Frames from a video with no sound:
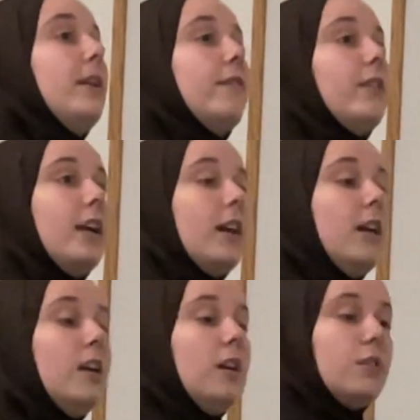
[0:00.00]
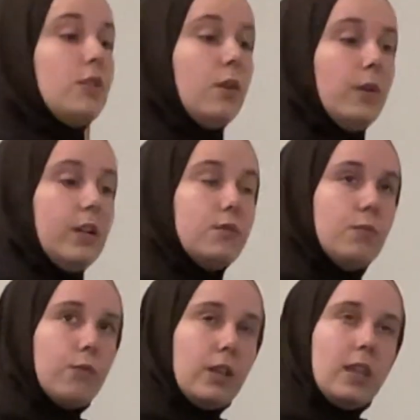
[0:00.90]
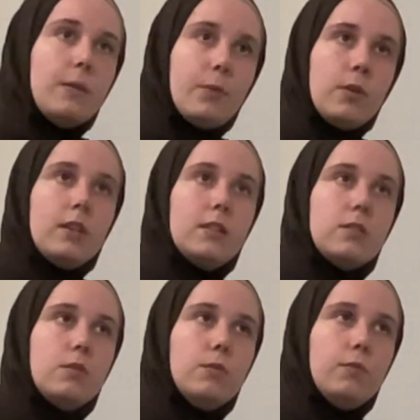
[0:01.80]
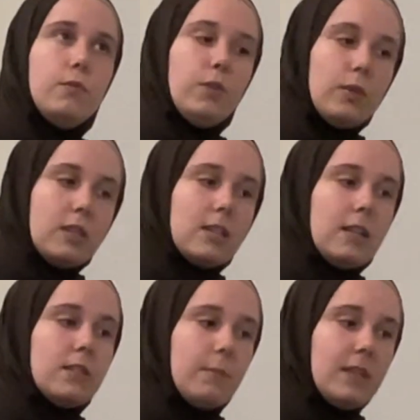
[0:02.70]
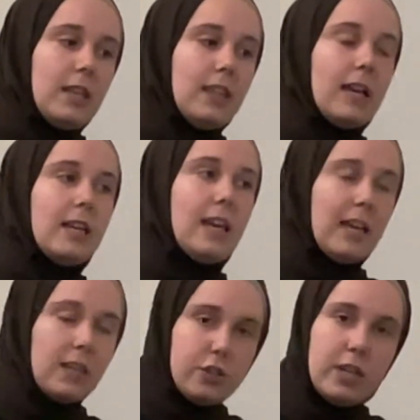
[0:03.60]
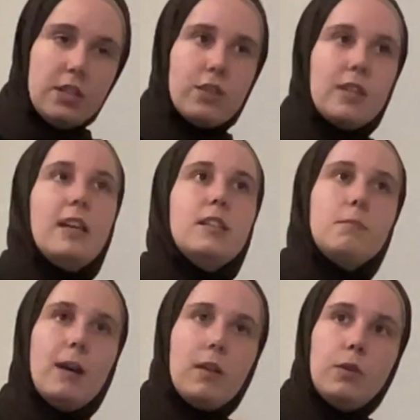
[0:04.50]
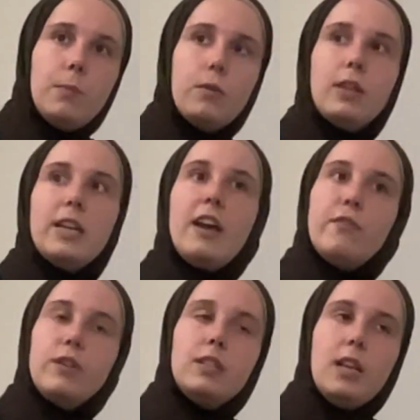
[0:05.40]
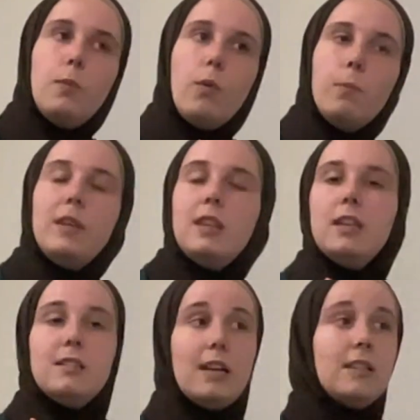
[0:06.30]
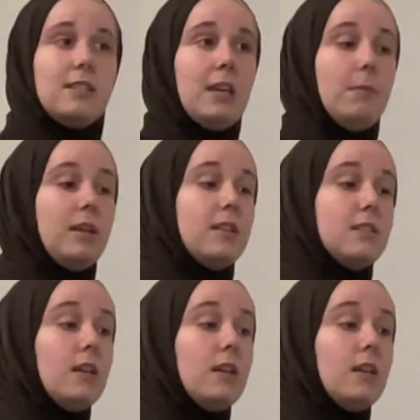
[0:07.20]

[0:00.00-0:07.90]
every day. So it's really important to view this as something that can change and that is malleable. Like, every day won't be the exact same, because